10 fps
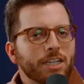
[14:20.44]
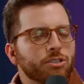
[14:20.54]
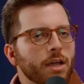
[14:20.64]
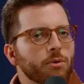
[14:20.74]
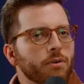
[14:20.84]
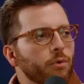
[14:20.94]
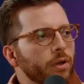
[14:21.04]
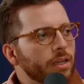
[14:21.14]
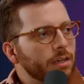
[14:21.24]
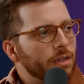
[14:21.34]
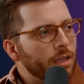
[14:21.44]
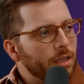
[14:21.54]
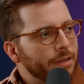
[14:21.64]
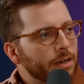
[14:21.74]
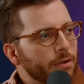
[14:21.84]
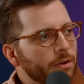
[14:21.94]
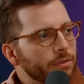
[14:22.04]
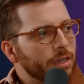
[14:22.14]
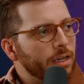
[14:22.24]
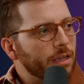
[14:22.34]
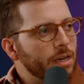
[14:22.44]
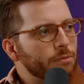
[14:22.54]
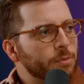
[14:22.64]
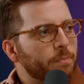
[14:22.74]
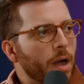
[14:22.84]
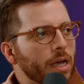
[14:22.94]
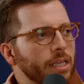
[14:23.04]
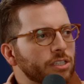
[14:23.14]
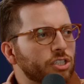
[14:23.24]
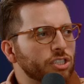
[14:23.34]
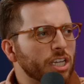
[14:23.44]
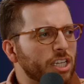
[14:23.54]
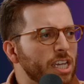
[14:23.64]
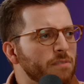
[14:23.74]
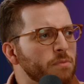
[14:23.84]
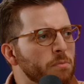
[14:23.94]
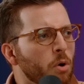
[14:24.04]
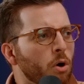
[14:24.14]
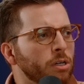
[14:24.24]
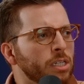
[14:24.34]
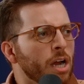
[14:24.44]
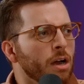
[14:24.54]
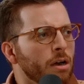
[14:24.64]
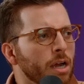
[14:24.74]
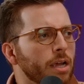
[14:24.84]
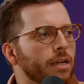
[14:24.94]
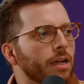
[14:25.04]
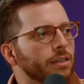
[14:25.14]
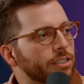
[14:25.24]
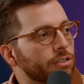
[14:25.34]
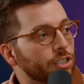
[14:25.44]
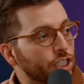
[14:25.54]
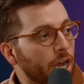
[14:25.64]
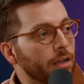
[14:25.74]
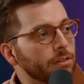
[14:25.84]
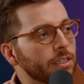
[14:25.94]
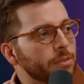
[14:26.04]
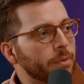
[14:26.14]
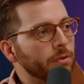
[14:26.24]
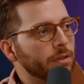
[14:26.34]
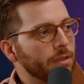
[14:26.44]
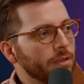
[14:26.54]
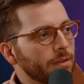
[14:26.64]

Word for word: I try to avoid it. Uh, you know, I don't think anyone's okay. body is just like, give me more dairy, unless you're a child and it's milk,